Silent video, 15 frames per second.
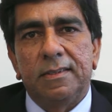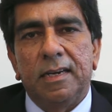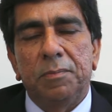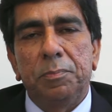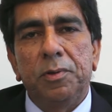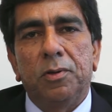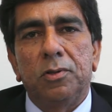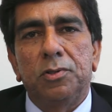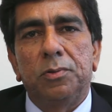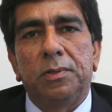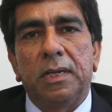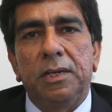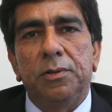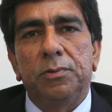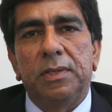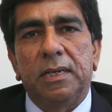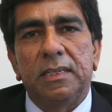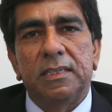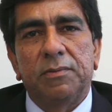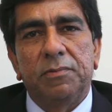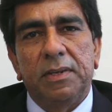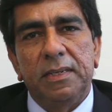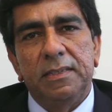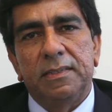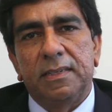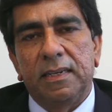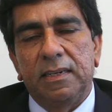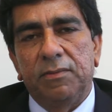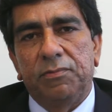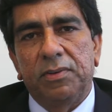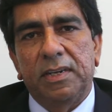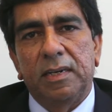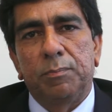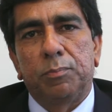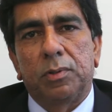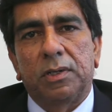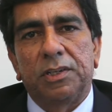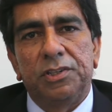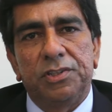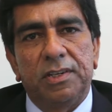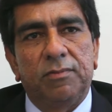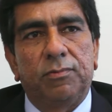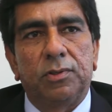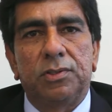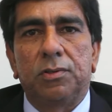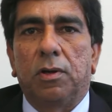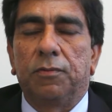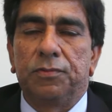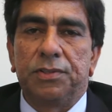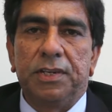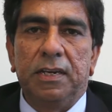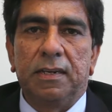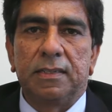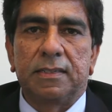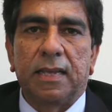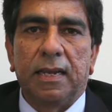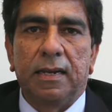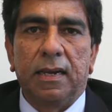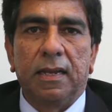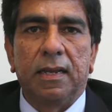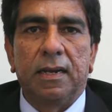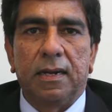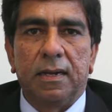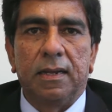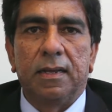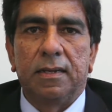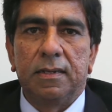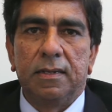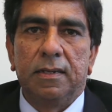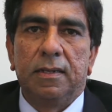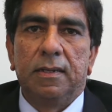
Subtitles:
let me also tell you there is a very significant potential of steel recycling in India,